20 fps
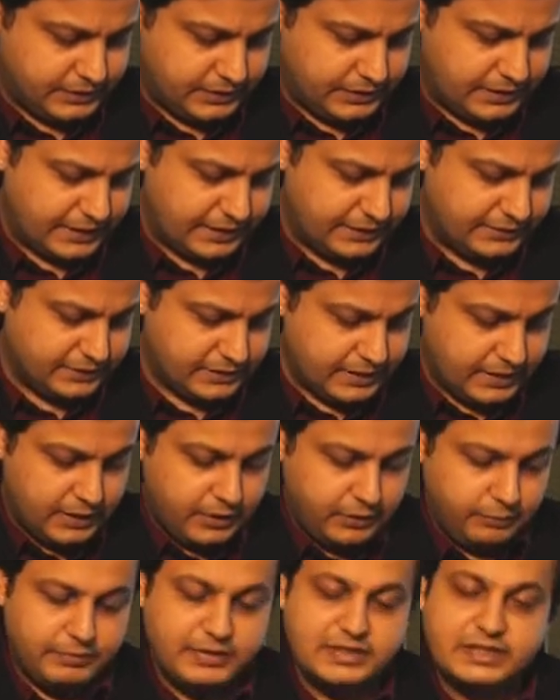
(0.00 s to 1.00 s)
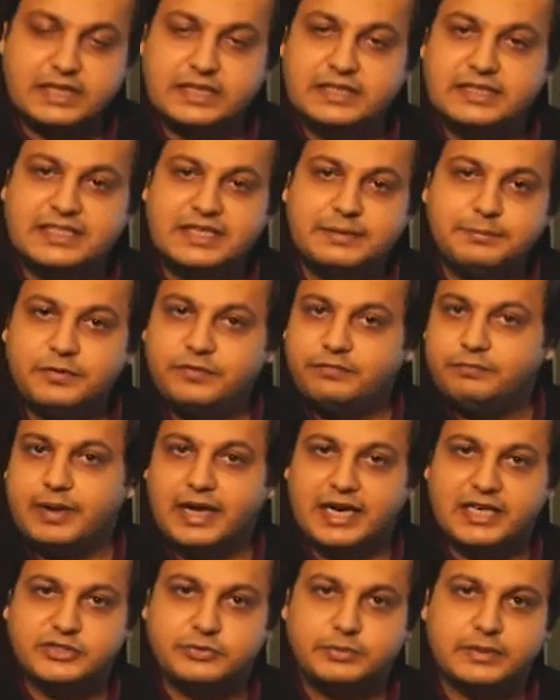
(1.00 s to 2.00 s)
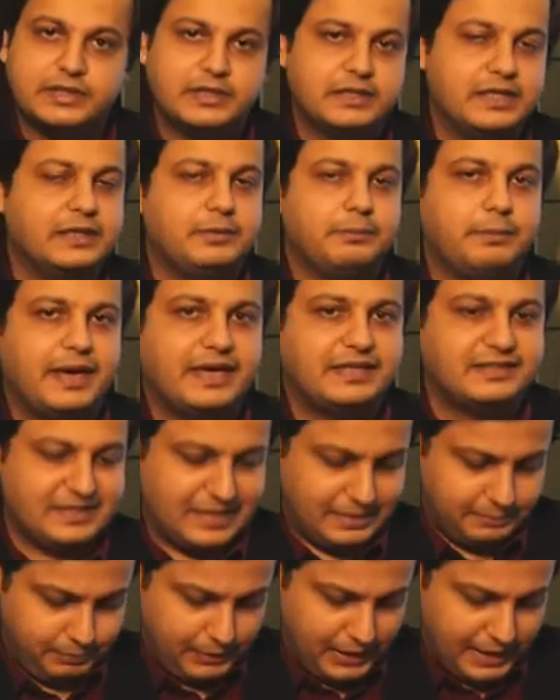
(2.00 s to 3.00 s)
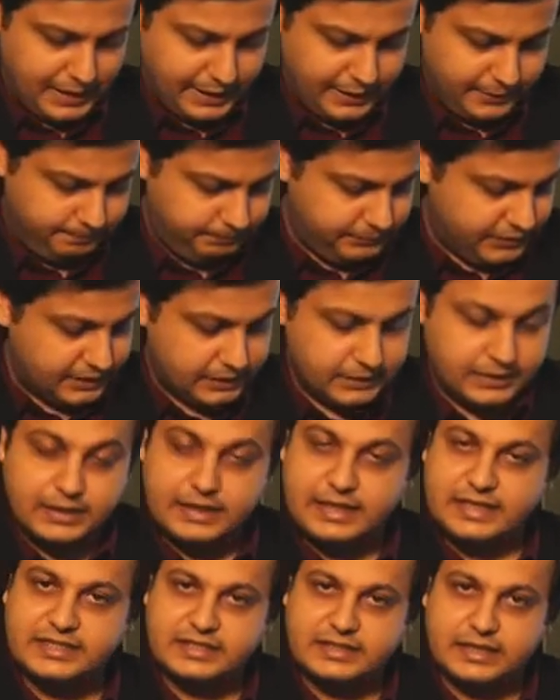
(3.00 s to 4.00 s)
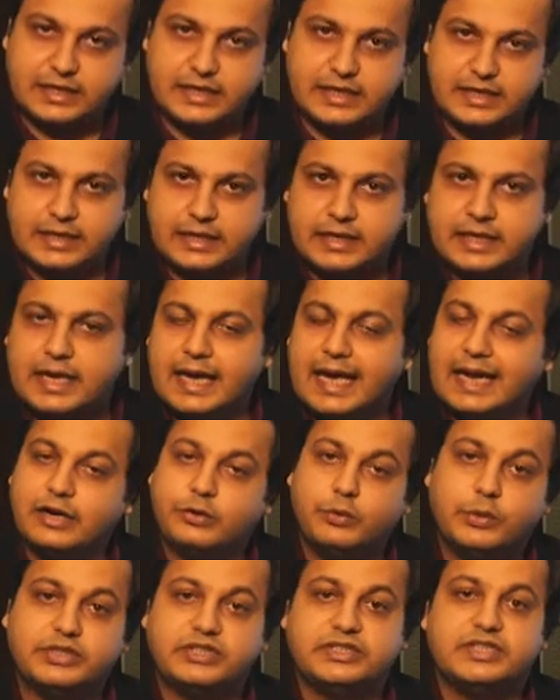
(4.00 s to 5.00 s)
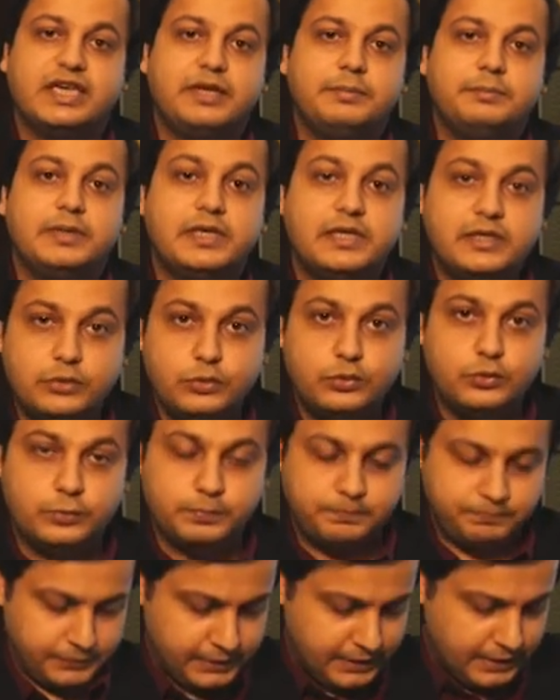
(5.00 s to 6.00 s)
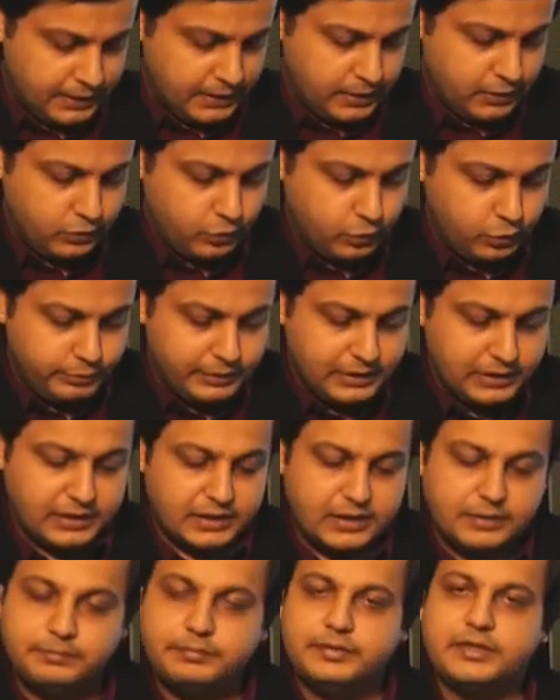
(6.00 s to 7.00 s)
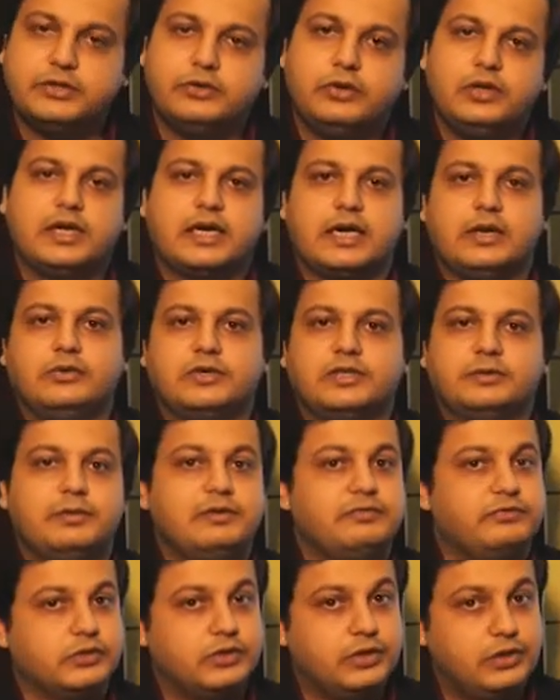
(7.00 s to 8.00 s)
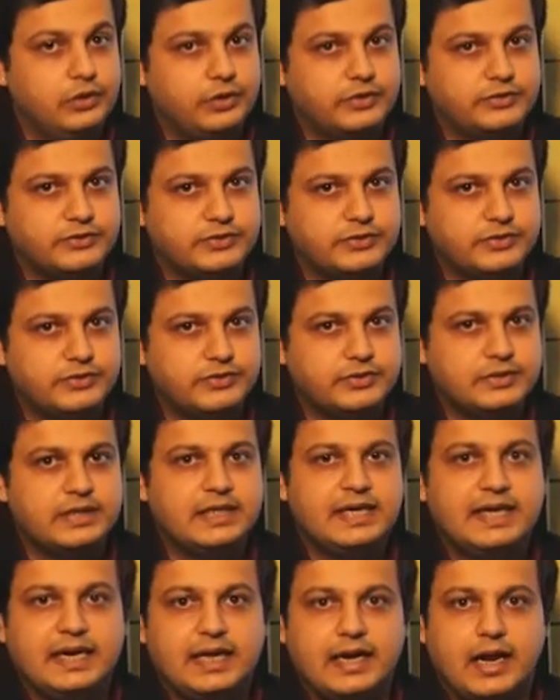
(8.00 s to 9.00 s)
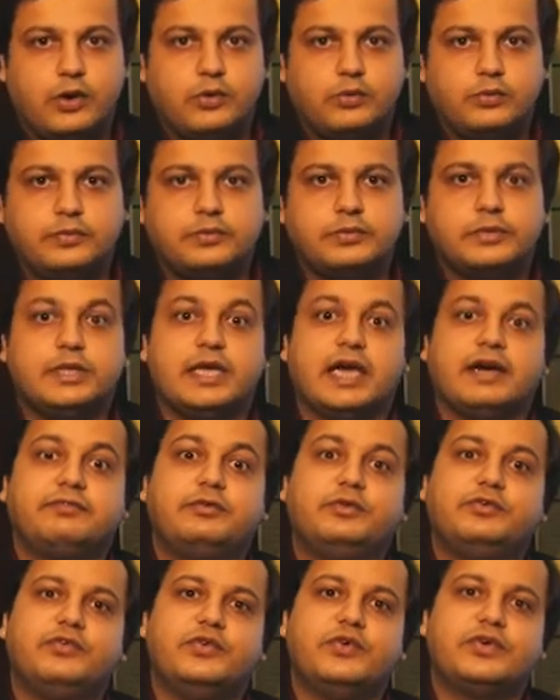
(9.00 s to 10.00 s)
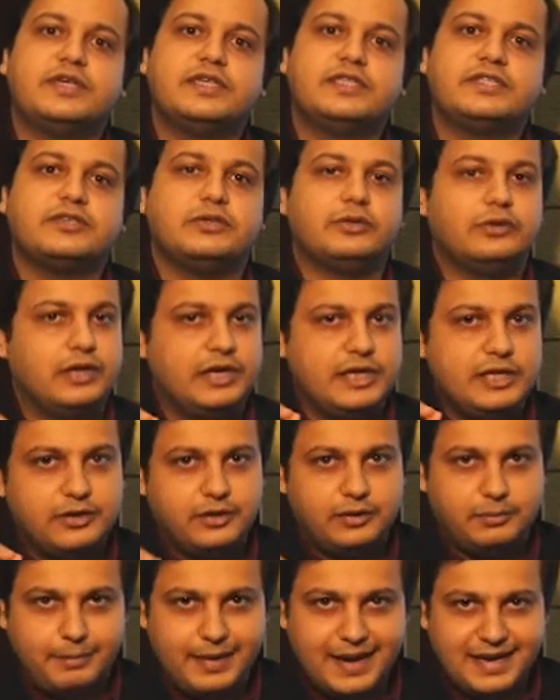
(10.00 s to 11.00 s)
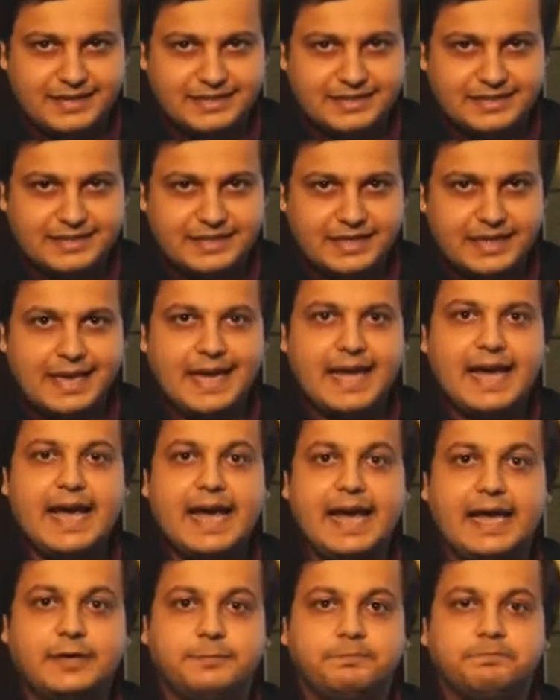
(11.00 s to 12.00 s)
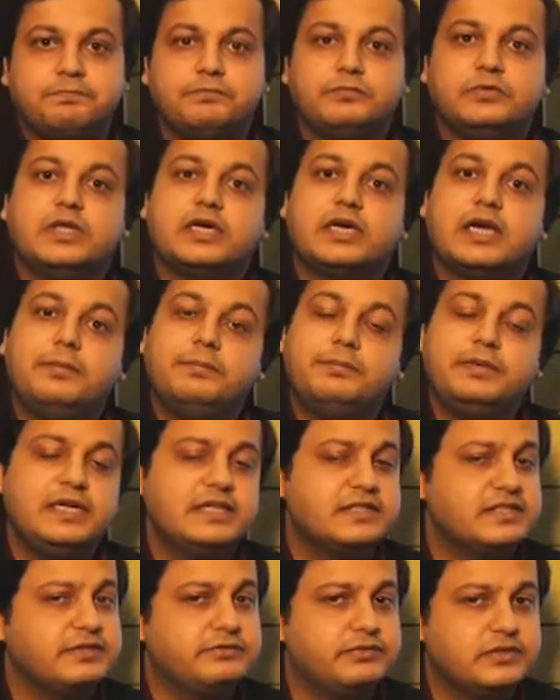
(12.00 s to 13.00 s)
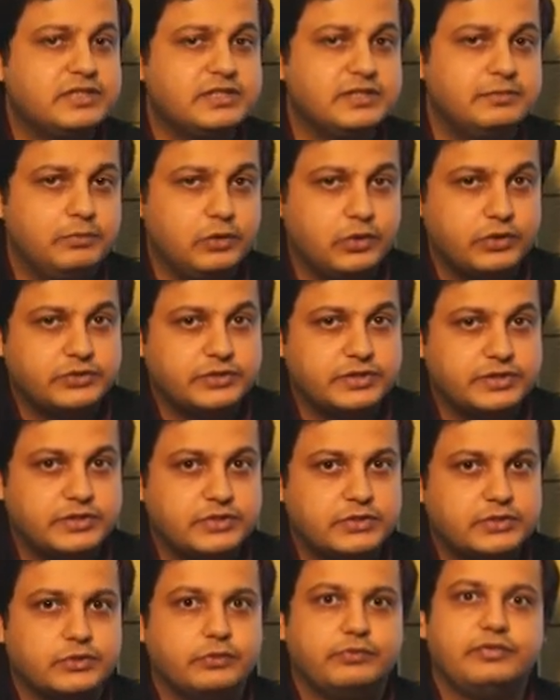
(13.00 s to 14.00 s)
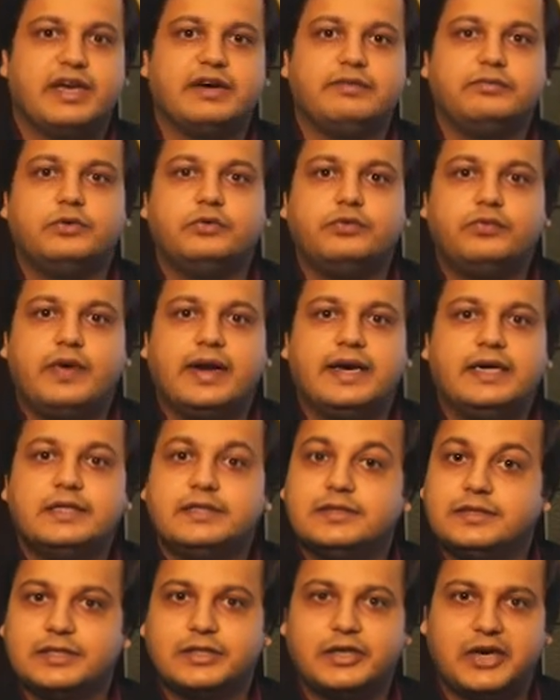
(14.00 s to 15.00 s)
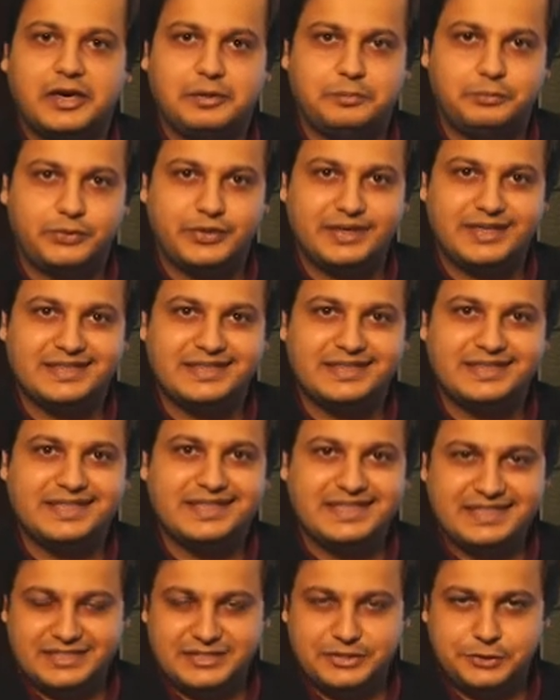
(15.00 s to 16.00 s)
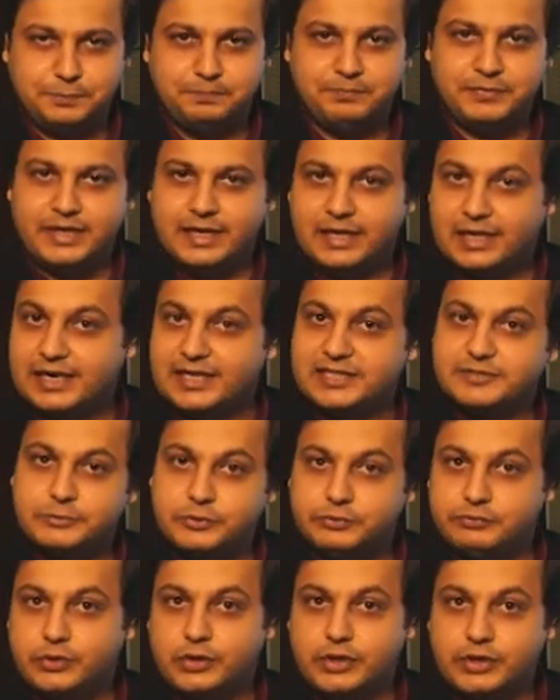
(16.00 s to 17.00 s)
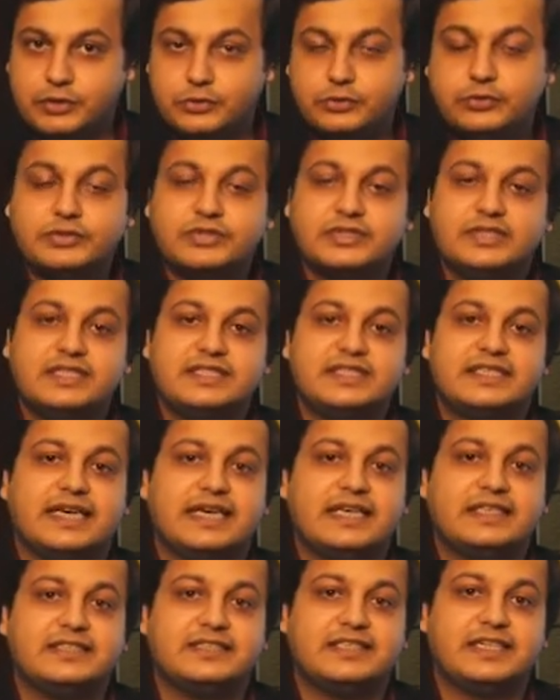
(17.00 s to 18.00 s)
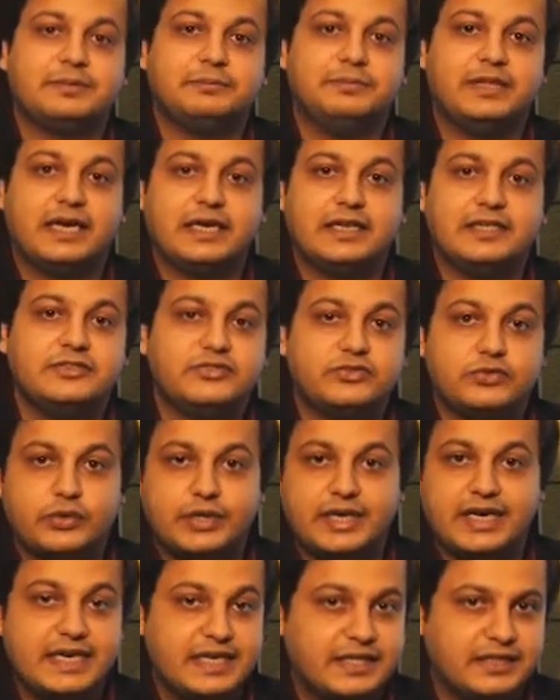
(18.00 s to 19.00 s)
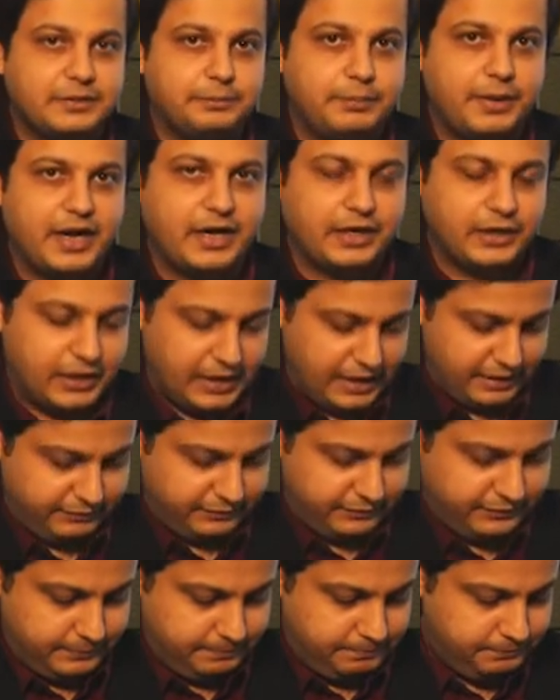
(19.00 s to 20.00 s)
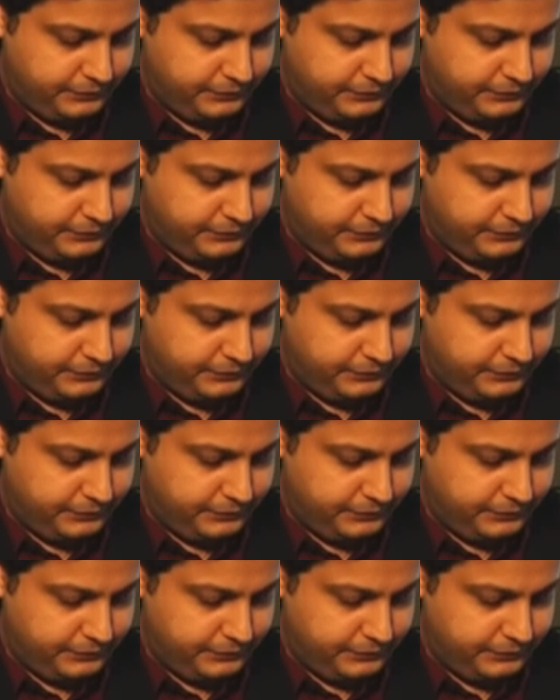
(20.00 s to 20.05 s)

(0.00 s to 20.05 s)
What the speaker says: That is, which concept of management did Max apply in the case study? And question number 2, who will the company hold accountable for the losses? Now, you have to focus only on Max, and the company has suffered some losses, so we have to find the culprit. So, let's move on to the second step, that is reading the paragraph.